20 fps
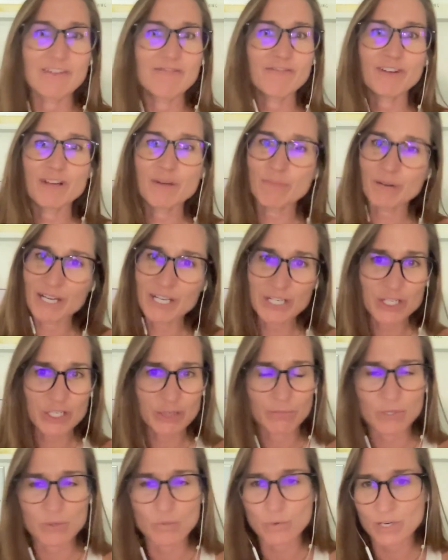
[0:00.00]
Everybody
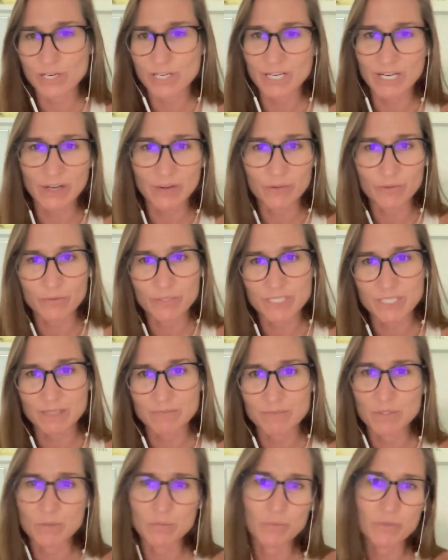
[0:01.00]
should be working out three
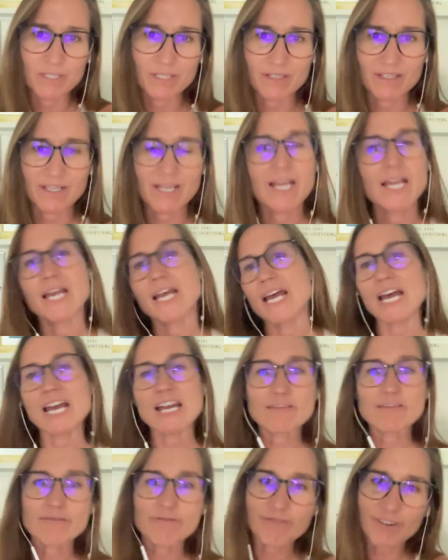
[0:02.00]
times a week.
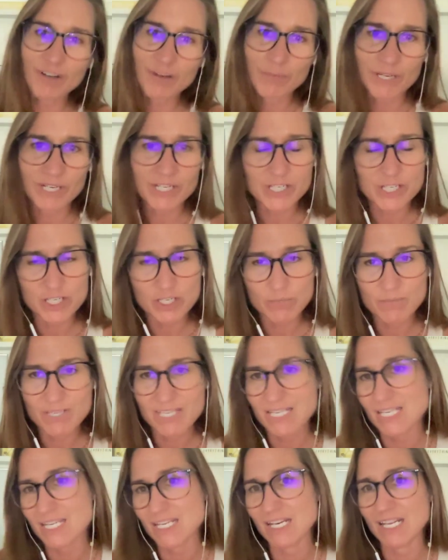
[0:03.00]
Everybody should
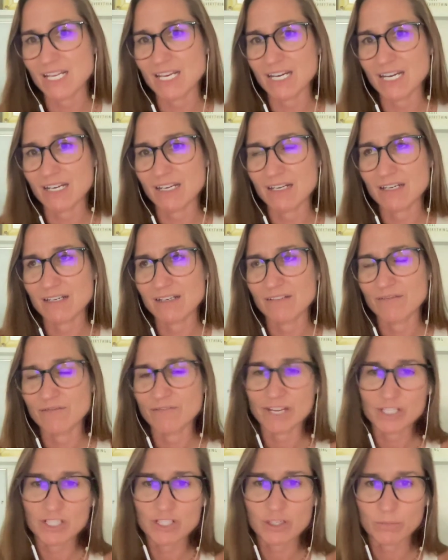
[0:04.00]
be eating
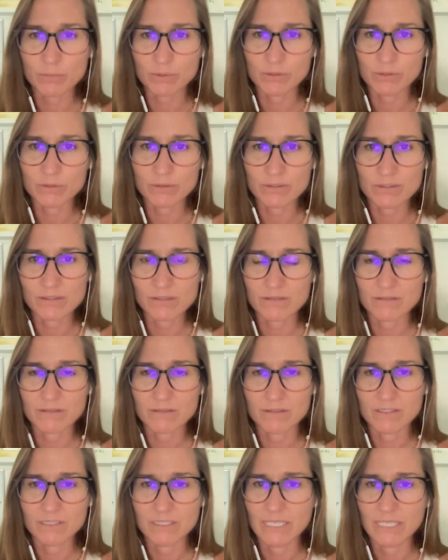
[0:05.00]
vegetables
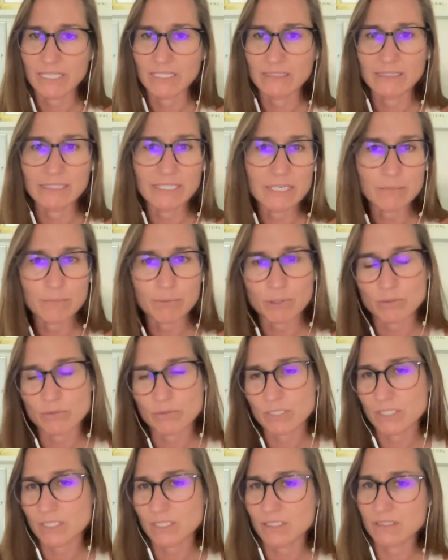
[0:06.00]
and lean
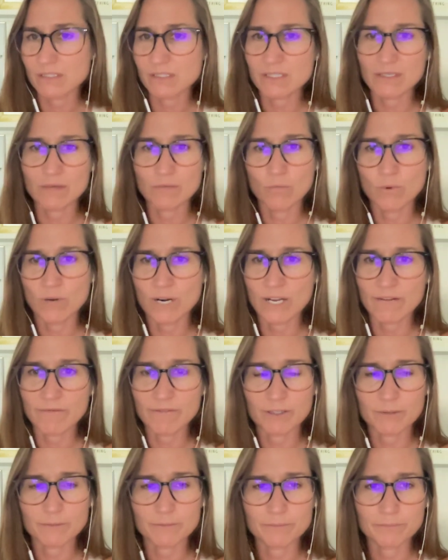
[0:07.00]
proteins and
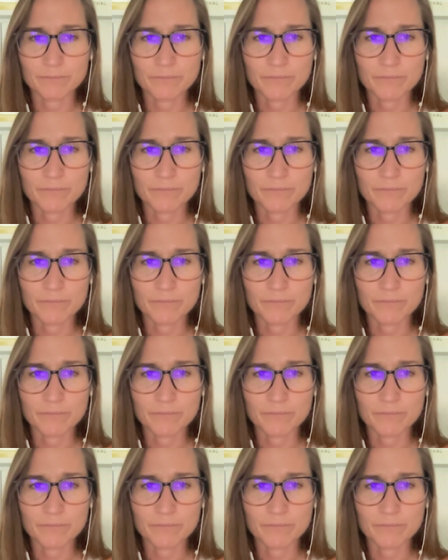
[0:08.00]
whatever.